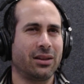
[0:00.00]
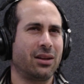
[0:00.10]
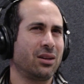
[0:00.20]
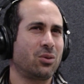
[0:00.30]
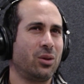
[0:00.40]

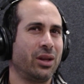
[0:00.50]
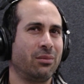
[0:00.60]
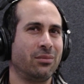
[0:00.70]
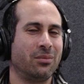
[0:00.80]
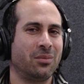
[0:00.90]
And I told
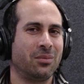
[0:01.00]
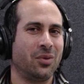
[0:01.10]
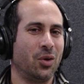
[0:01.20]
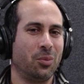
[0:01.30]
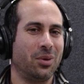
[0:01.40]
him,
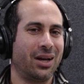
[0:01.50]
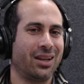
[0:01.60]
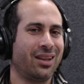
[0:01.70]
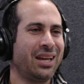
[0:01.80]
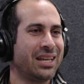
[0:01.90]
no,
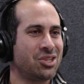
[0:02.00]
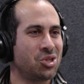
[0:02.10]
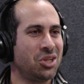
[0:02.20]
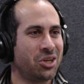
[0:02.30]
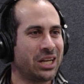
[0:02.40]
I like
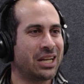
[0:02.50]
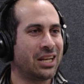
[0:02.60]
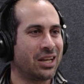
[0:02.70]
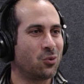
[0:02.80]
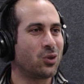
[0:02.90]
engineering
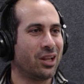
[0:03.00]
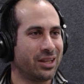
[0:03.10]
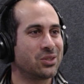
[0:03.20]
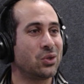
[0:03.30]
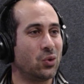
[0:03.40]
and I would
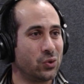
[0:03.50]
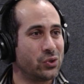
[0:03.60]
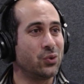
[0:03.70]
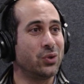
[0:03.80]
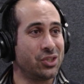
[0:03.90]
like to go
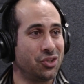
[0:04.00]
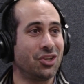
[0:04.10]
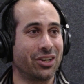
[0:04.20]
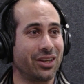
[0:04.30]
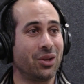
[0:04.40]
to
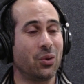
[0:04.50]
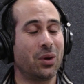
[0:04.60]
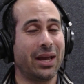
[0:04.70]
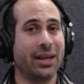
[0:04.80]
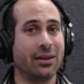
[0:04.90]
engineering,
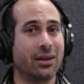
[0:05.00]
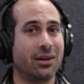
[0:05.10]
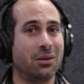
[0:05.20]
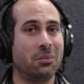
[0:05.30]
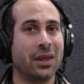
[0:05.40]
And
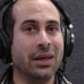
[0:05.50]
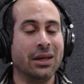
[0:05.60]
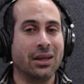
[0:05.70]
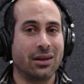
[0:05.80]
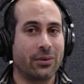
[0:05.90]

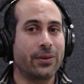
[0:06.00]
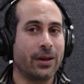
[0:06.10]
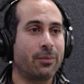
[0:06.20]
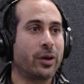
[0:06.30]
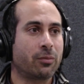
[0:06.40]
the good
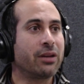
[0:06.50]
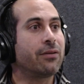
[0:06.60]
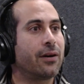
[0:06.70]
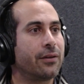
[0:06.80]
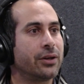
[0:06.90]
thing about my
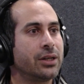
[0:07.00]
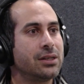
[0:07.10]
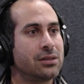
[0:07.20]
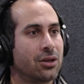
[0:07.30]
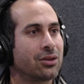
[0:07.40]
father,
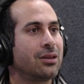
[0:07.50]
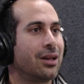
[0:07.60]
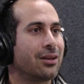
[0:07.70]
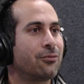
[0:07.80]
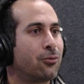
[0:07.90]
he's not
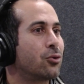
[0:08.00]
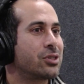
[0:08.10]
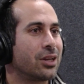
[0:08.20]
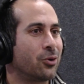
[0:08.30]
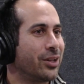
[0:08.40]
like
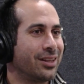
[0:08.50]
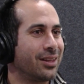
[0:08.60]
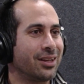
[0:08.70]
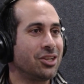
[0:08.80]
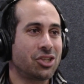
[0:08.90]
forcing or
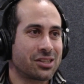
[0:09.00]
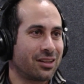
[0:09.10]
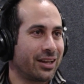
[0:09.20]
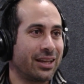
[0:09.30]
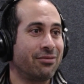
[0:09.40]
anything. He
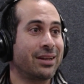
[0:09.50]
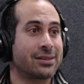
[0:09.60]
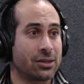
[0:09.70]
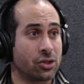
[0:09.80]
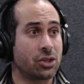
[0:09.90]
just like giving a
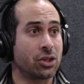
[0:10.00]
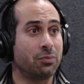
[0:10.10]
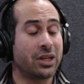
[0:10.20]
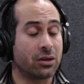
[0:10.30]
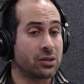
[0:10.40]

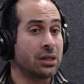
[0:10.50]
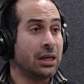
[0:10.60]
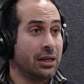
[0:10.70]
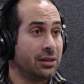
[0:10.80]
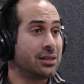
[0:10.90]
suggestion because
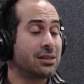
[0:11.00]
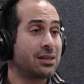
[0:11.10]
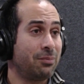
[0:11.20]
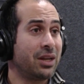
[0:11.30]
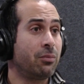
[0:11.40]
this
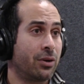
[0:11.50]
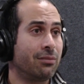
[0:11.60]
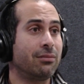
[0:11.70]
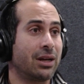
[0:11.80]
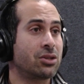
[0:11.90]
is a big
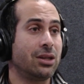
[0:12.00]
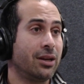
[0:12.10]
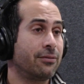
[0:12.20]
problem actually.